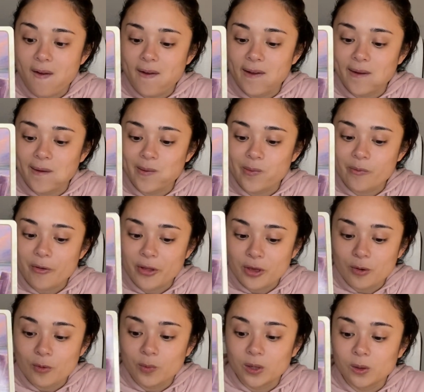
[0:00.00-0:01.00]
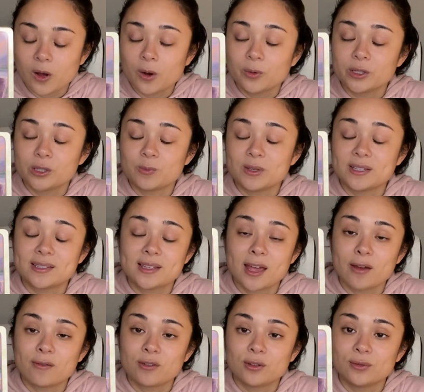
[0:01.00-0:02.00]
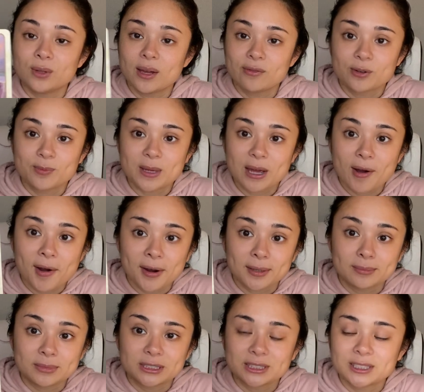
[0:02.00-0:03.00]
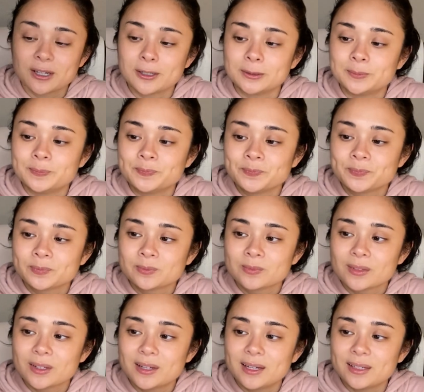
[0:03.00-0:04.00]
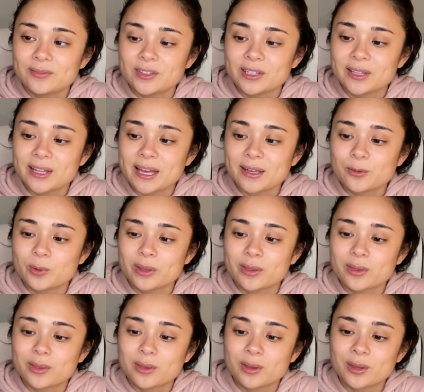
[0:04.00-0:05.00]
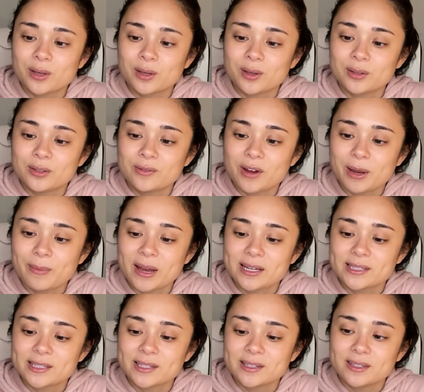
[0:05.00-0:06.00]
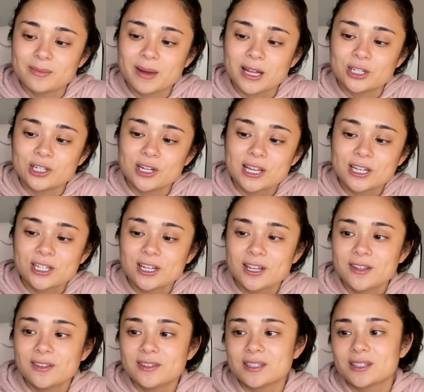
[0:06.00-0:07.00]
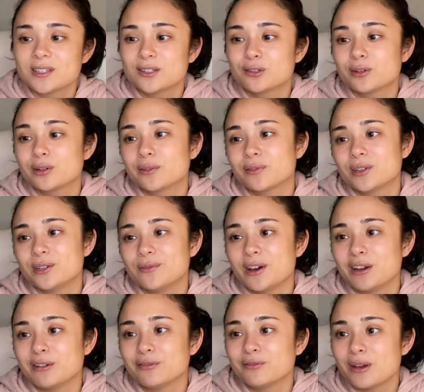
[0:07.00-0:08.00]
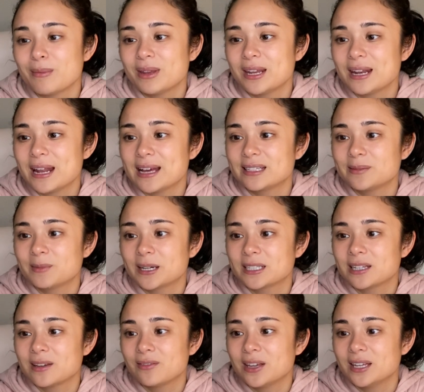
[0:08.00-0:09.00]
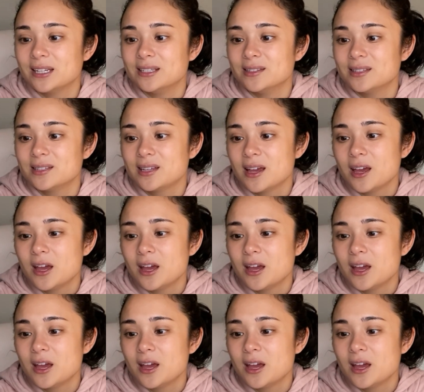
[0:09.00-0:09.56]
and you will always be safe. You'll never be harmed. So I feel like with the divine masculine's imagination, this is sort of the divine feminine aspect of it is,